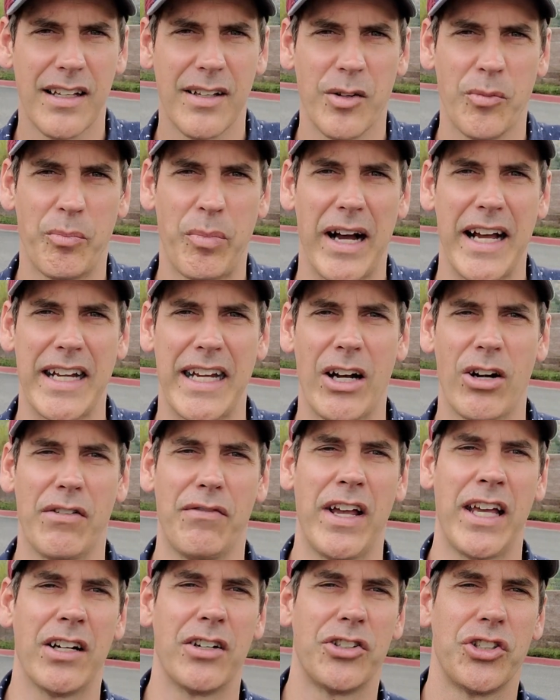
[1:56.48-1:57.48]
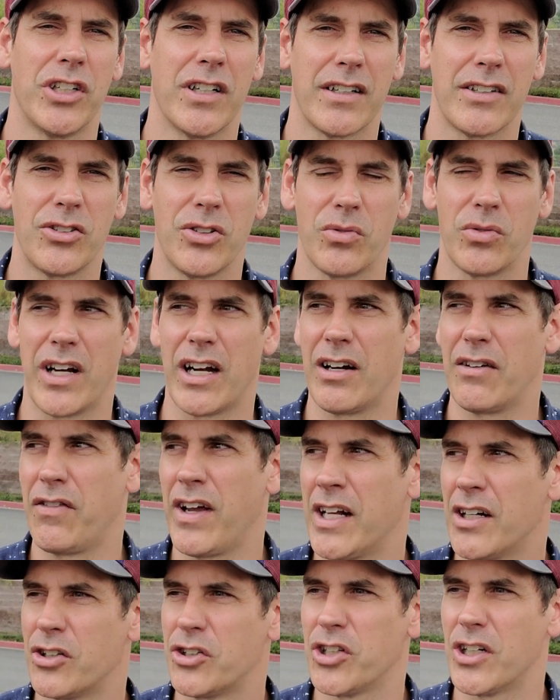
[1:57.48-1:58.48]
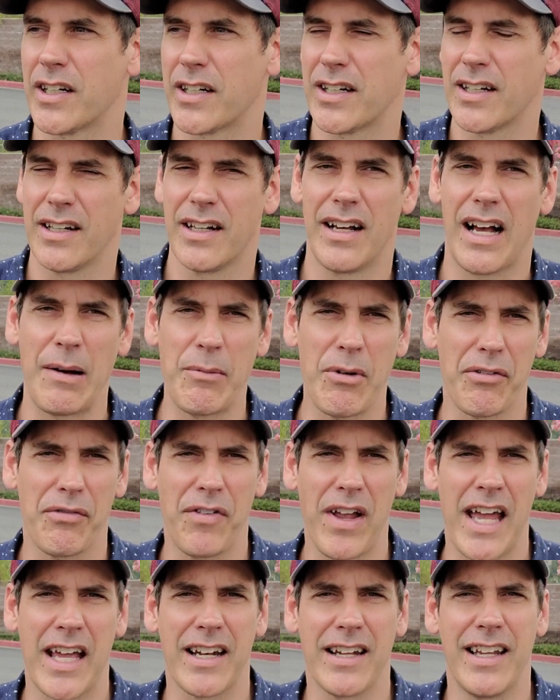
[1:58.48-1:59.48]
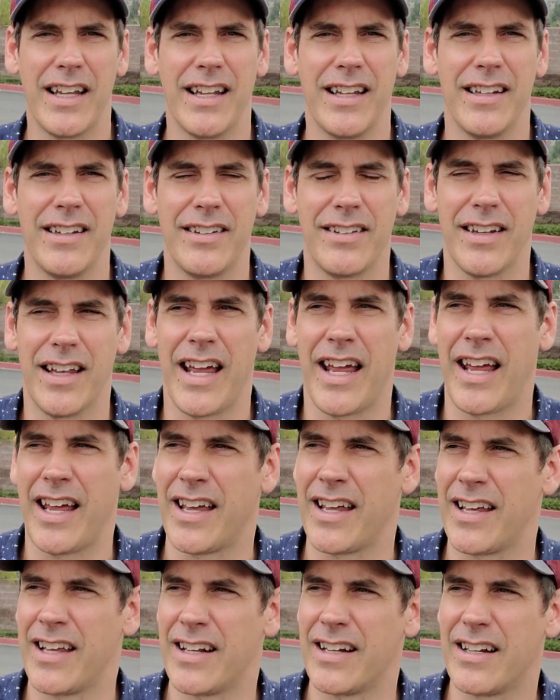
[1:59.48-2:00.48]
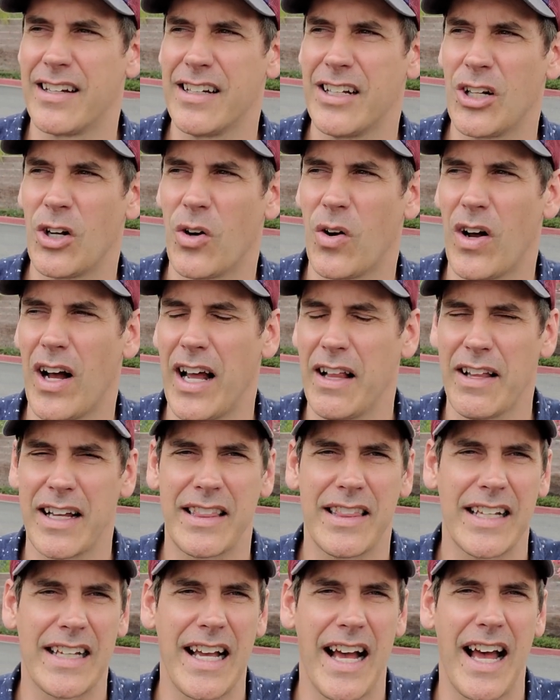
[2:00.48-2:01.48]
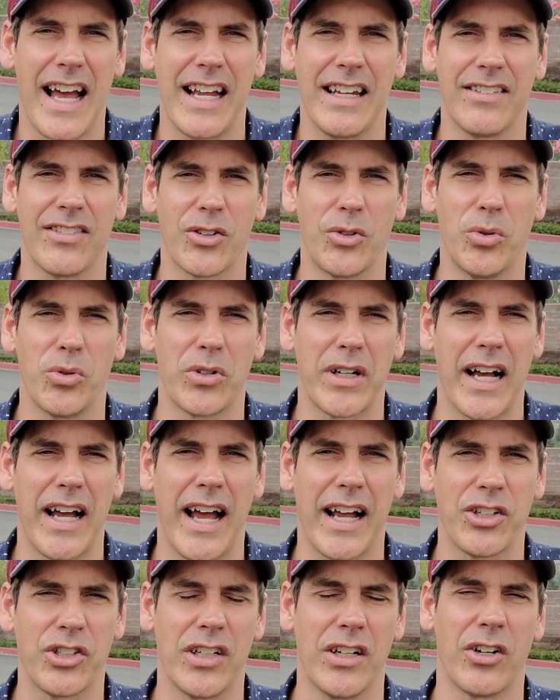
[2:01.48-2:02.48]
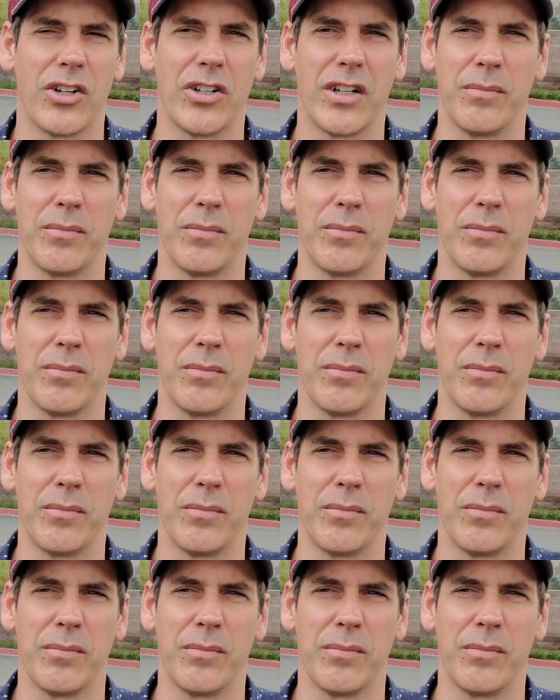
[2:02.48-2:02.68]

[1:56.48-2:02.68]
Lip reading: by Gary Vaynerchuk. So Gary Vaynerchuk, I'm a fan of his, and I like the guy. He's a cool guy. I actually heard him